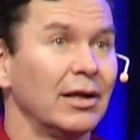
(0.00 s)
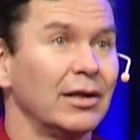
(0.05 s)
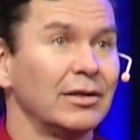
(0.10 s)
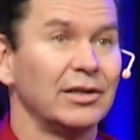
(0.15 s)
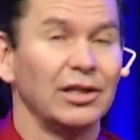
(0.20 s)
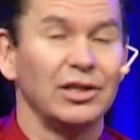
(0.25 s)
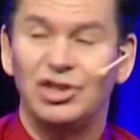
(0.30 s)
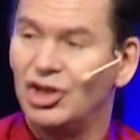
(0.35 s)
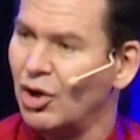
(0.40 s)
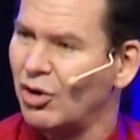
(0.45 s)

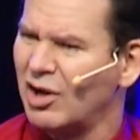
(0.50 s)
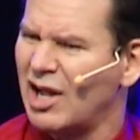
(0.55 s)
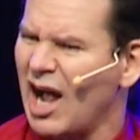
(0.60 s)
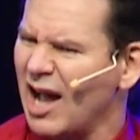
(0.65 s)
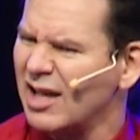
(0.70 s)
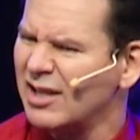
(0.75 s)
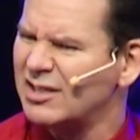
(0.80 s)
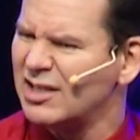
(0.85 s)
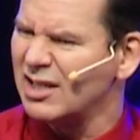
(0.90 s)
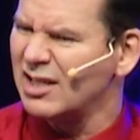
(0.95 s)
Did you know
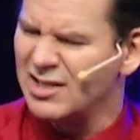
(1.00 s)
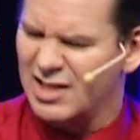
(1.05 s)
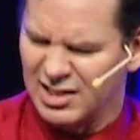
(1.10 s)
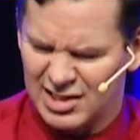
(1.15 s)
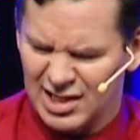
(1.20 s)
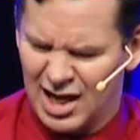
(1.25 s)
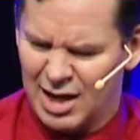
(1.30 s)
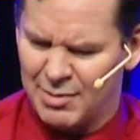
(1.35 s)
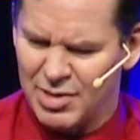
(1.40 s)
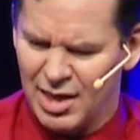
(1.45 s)
God says the
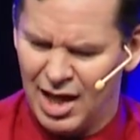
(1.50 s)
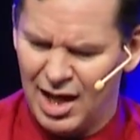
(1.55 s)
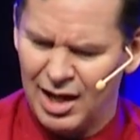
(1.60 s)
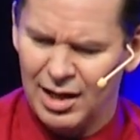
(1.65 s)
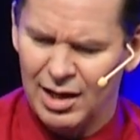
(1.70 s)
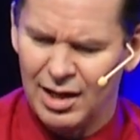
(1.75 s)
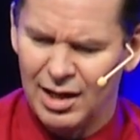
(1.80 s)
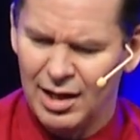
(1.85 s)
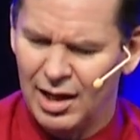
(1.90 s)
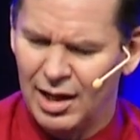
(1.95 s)
same
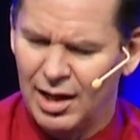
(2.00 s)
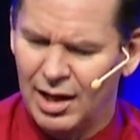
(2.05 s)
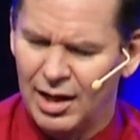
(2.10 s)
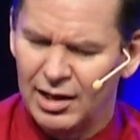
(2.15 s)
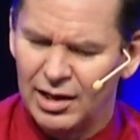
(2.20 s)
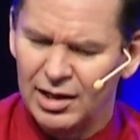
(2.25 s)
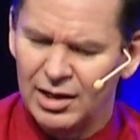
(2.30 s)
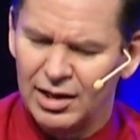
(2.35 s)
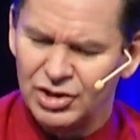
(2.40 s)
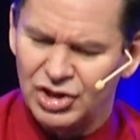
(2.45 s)
thing?
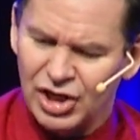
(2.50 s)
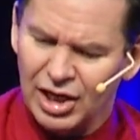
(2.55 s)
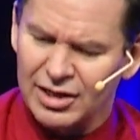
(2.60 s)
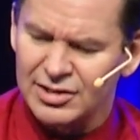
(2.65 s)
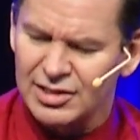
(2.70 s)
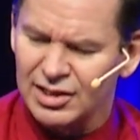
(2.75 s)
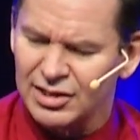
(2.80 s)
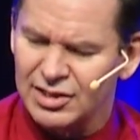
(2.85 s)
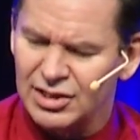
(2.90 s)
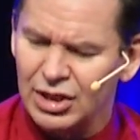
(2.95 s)

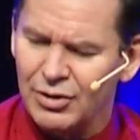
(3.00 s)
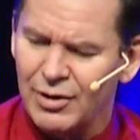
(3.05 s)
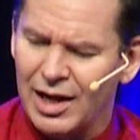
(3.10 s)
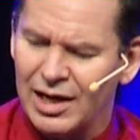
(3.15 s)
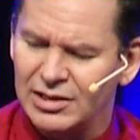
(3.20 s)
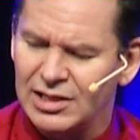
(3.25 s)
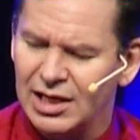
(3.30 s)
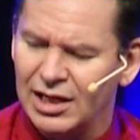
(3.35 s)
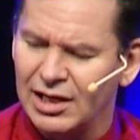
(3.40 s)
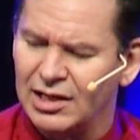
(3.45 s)
Genesis
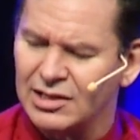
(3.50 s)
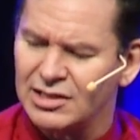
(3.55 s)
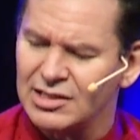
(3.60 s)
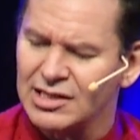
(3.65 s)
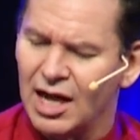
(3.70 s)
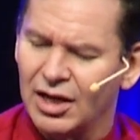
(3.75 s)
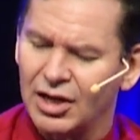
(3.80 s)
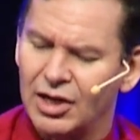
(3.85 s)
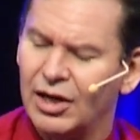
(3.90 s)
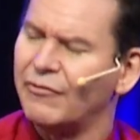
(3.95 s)
2:18, it's
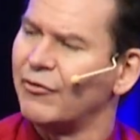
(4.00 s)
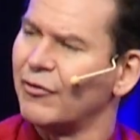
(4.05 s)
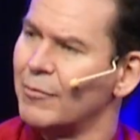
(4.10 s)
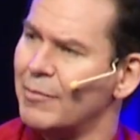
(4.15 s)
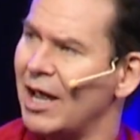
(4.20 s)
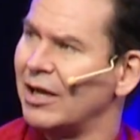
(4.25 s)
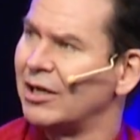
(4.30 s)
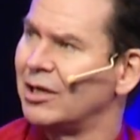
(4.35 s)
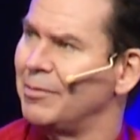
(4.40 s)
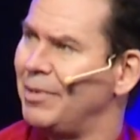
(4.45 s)
not good for
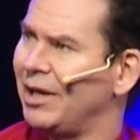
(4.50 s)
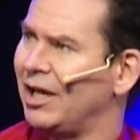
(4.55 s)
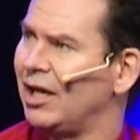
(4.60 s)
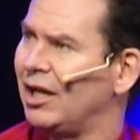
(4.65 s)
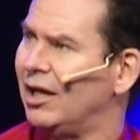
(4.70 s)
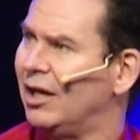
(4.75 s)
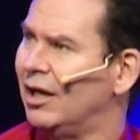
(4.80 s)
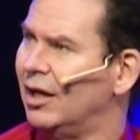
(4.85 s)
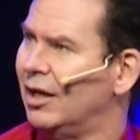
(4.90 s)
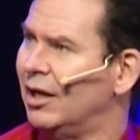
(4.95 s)
man to
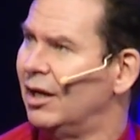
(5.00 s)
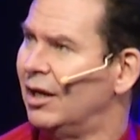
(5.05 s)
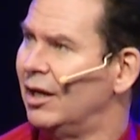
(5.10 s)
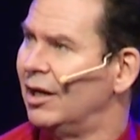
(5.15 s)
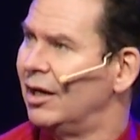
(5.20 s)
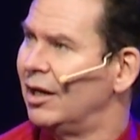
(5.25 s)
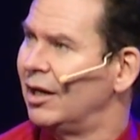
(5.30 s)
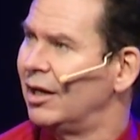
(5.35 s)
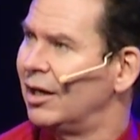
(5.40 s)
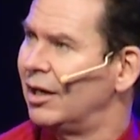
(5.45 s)
be
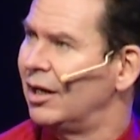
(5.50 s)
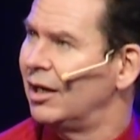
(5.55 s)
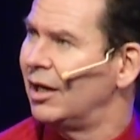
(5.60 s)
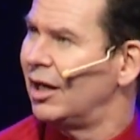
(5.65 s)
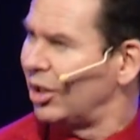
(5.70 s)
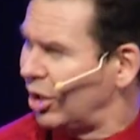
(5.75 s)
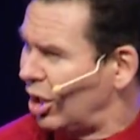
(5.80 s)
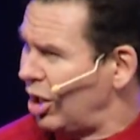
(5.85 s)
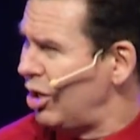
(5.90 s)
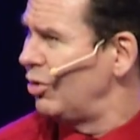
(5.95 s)

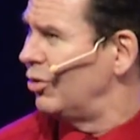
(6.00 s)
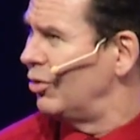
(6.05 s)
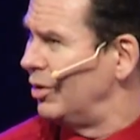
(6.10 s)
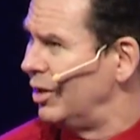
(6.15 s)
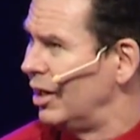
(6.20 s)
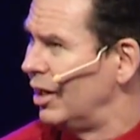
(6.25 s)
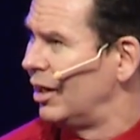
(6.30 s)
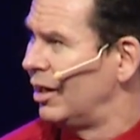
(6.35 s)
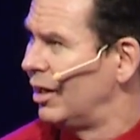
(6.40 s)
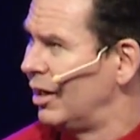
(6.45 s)
alone.
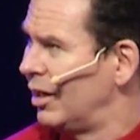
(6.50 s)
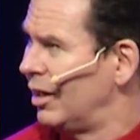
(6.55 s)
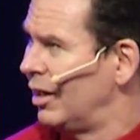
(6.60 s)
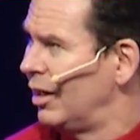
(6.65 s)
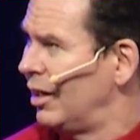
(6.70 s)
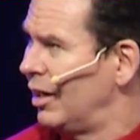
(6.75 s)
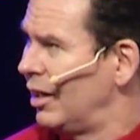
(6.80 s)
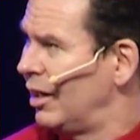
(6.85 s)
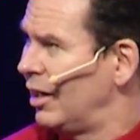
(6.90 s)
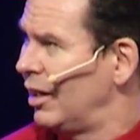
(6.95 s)

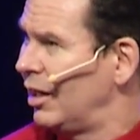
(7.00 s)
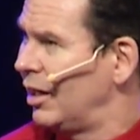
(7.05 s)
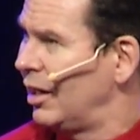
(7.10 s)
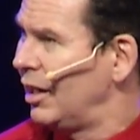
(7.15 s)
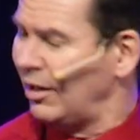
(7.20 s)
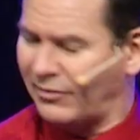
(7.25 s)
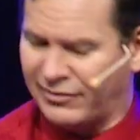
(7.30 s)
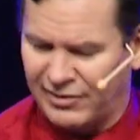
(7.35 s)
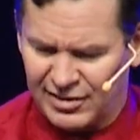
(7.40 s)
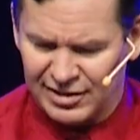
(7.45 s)

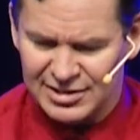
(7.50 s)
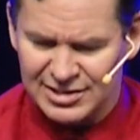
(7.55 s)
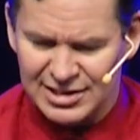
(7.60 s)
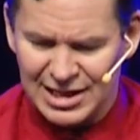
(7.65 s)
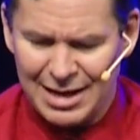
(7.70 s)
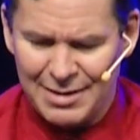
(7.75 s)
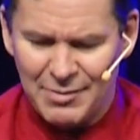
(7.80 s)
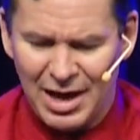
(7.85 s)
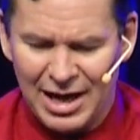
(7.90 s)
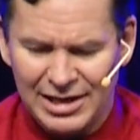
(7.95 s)
It's the
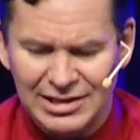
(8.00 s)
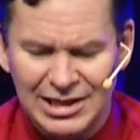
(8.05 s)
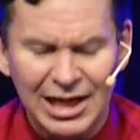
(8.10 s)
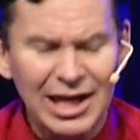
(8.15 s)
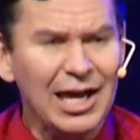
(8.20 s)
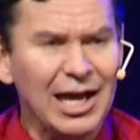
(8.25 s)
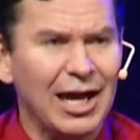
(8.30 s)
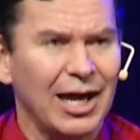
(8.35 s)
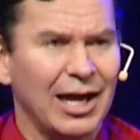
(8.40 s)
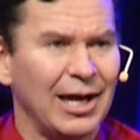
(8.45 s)
same
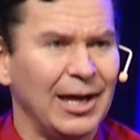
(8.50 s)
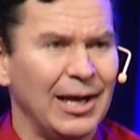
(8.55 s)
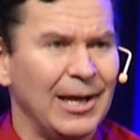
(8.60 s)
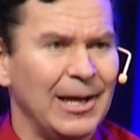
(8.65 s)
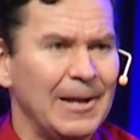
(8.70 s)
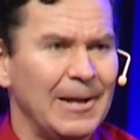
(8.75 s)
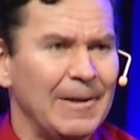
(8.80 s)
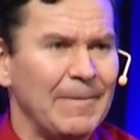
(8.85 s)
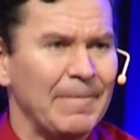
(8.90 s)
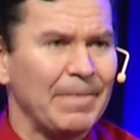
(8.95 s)
idea.
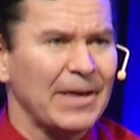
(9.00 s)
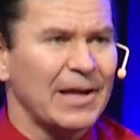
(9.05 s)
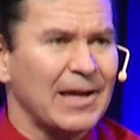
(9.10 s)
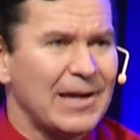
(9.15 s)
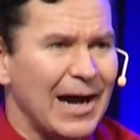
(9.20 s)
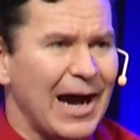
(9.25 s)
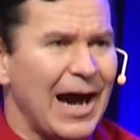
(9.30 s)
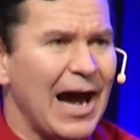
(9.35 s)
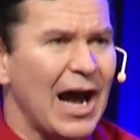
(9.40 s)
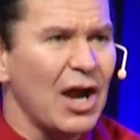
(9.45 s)

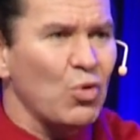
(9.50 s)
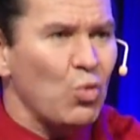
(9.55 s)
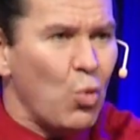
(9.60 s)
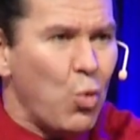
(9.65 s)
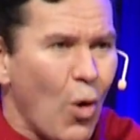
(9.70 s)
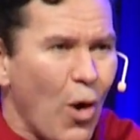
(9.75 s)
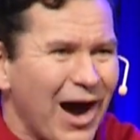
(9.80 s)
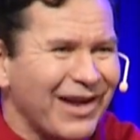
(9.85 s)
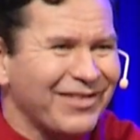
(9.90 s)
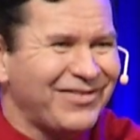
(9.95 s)
God
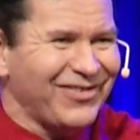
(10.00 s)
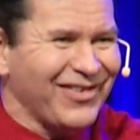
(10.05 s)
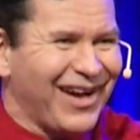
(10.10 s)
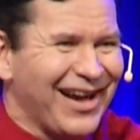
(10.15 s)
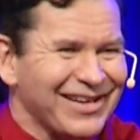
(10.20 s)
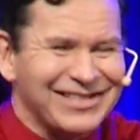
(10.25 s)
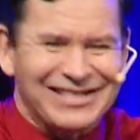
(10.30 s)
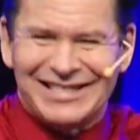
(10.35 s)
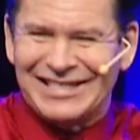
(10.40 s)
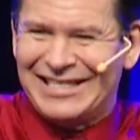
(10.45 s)
wants
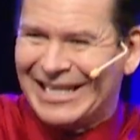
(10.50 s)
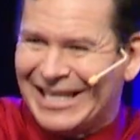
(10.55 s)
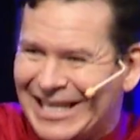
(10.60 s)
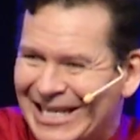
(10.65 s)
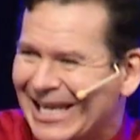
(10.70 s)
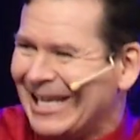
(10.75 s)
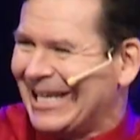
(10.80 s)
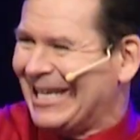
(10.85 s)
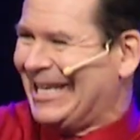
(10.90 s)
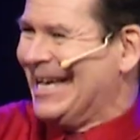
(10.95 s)
us to
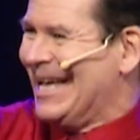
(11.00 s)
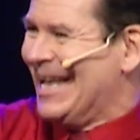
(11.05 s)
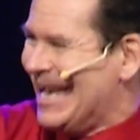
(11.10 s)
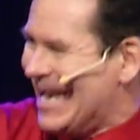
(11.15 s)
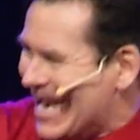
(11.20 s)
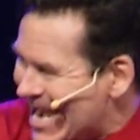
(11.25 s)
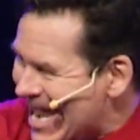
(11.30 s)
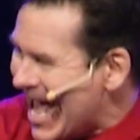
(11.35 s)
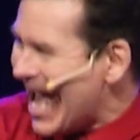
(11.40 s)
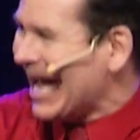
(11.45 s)
get
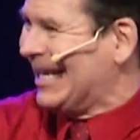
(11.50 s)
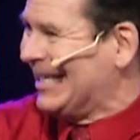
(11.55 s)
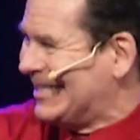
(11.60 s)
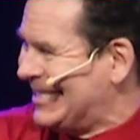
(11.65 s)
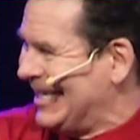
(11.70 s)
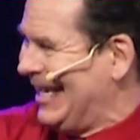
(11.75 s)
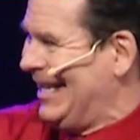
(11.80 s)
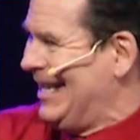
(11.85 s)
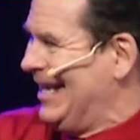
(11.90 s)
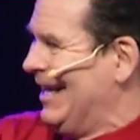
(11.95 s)
connected.